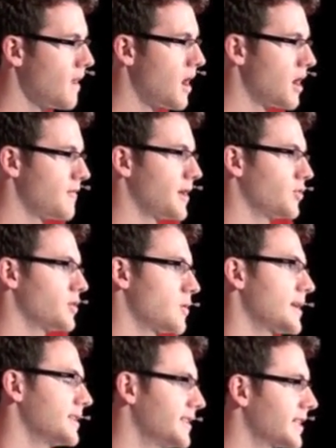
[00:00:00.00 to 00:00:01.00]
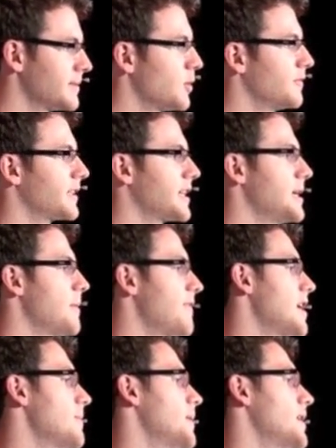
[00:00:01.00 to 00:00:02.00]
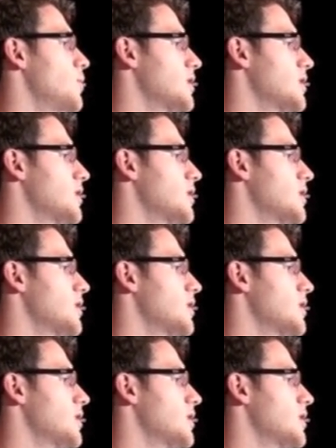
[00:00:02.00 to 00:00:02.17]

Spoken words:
I then underwent 6 months of chemotherapy,